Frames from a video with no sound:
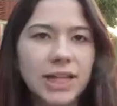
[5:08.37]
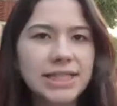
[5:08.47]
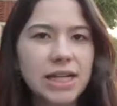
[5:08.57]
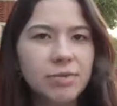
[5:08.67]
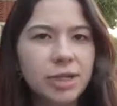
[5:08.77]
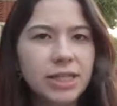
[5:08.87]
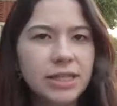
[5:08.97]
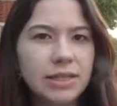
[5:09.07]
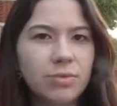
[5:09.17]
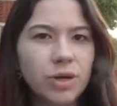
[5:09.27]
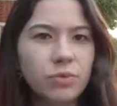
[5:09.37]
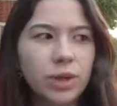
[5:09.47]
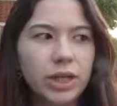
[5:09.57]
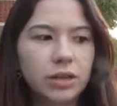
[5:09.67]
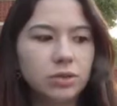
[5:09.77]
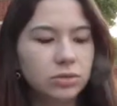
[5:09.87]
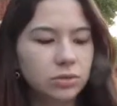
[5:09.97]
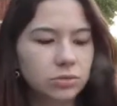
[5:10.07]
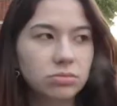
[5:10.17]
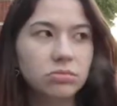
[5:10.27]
Last time you kissed someone? Well,